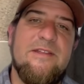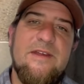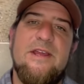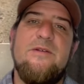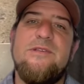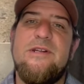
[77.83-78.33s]
they
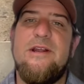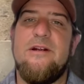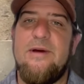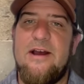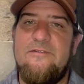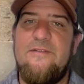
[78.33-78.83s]
use a
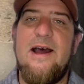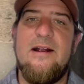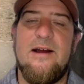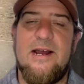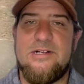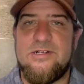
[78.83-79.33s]
nearby fire
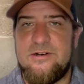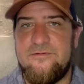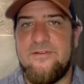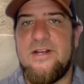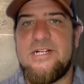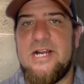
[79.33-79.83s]
hydrant to
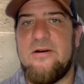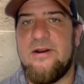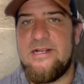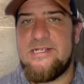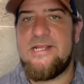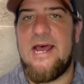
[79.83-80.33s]
flush out any
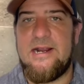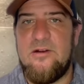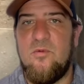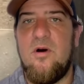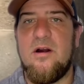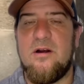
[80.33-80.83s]
stagnant
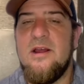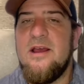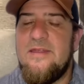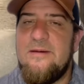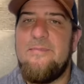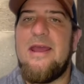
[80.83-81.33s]
water
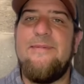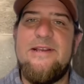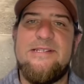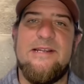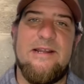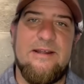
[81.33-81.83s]
that may be
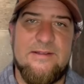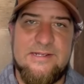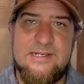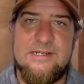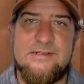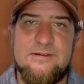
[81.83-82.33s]
sitting in the
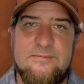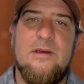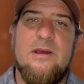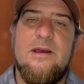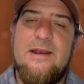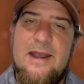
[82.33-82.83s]
system.
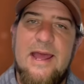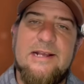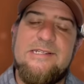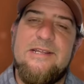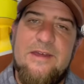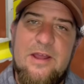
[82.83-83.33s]

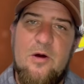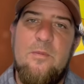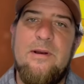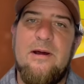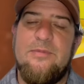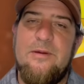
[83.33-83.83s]
Next, they
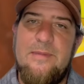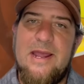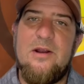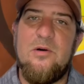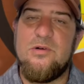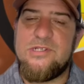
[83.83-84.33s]
open up the
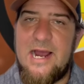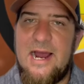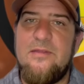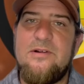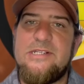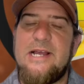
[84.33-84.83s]
manholes
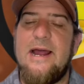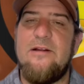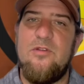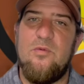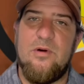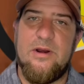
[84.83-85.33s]
either side of
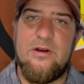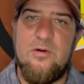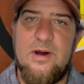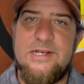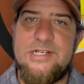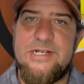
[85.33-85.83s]
the one in
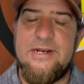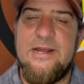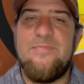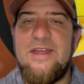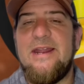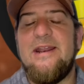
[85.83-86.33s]
question.
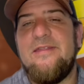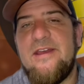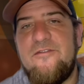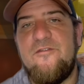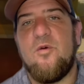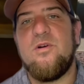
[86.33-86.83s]
Then, they
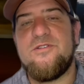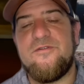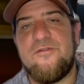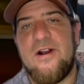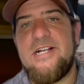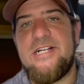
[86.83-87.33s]
force
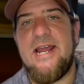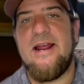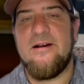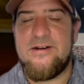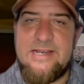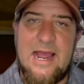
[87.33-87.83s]
fresh air
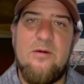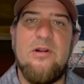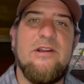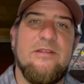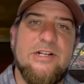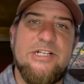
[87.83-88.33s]
down
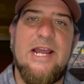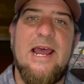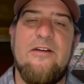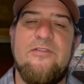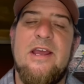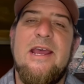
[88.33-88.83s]
into the
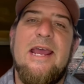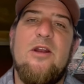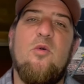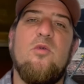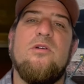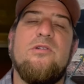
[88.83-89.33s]
shaft in
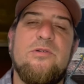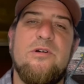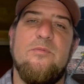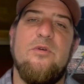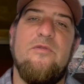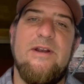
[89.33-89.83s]
order to
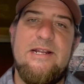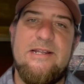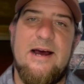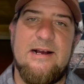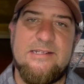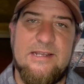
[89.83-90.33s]
remove any
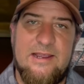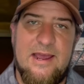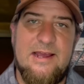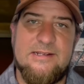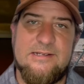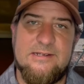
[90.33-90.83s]
toxic
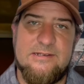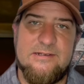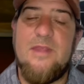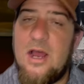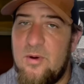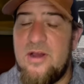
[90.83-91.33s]
gases.
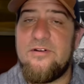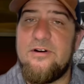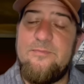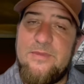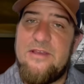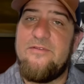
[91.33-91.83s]
However,
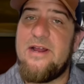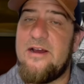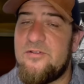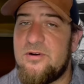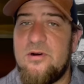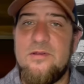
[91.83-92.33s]
even
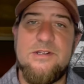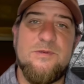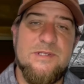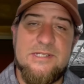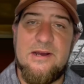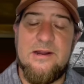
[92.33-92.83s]
after all this
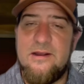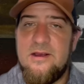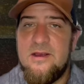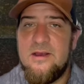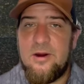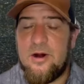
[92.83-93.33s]
was done,
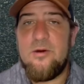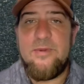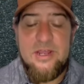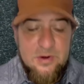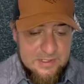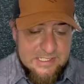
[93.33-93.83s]
Kirby,
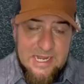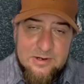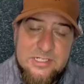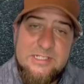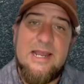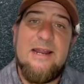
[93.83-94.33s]
who is now
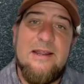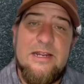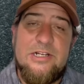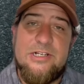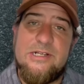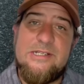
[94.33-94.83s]
standing
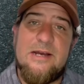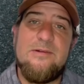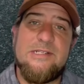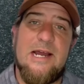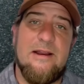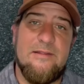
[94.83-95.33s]
just
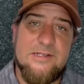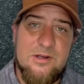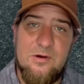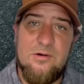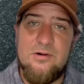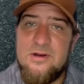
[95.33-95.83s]
outside of this
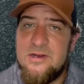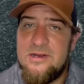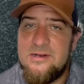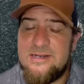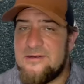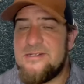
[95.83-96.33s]
hole,
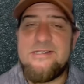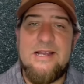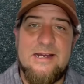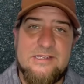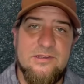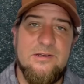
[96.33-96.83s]
tells his
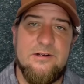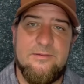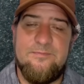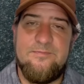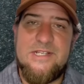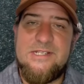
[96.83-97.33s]
guys, look,
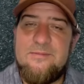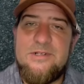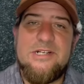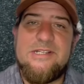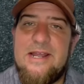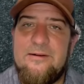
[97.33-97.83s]
something
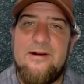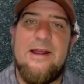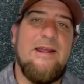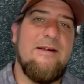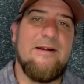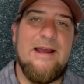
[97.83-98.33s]
just ain't right
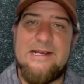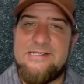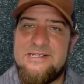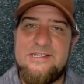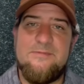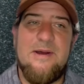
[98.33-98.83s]
here, guys.
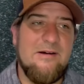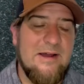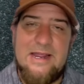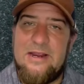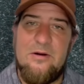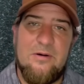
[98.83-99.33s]
This smell
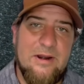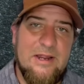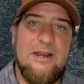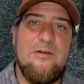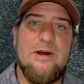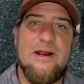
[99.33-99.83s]
ain't going
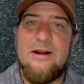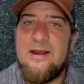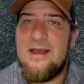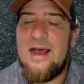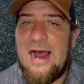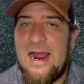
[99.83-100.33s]
anywhere.
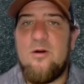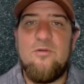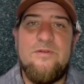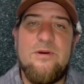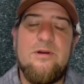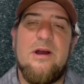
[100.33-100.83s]
I don't
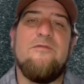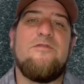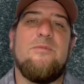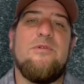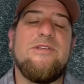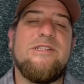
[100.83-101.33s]
feel
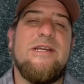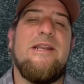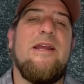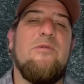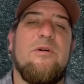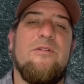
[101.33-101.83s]
comfortable
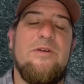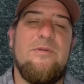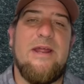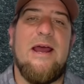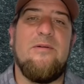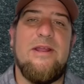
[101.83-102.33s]
sending one of you
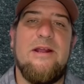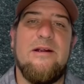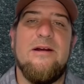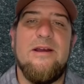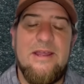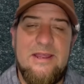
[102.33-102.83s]
down here
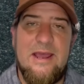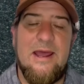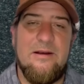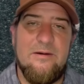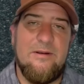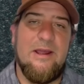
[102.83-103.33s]
yet,
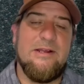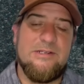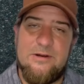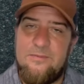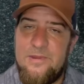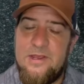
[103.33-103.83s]
okay?
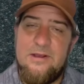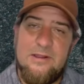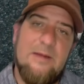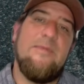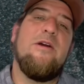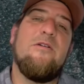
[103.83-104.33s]
So let
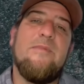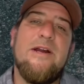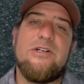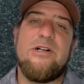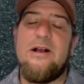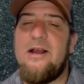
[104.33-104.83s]
me go to my
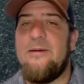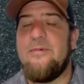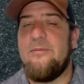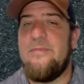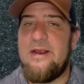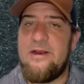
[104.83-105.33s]
truck. I'm going
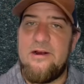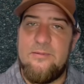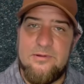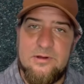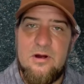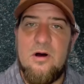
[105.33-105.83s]
to make a
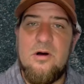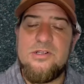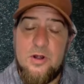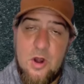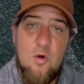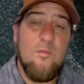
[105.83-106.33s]
couple of calls.
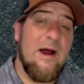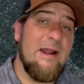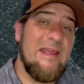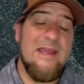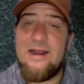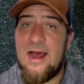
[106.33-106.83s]

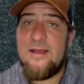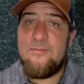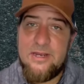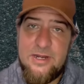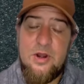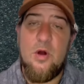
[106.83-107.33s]
Nobody, and I
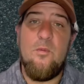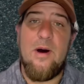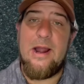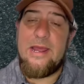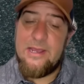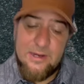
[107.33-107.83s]
mean
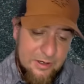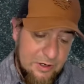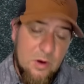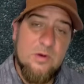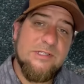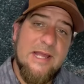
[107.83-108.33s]
nobody,
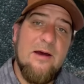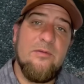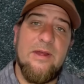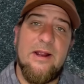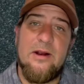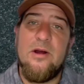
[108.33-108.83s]
goes down
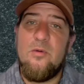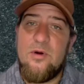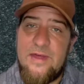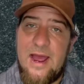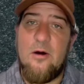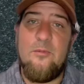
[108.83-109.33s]
there
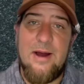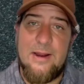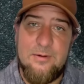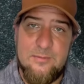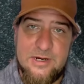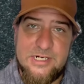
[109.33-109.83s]
without my
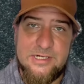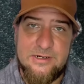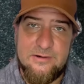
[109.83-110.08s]
permission.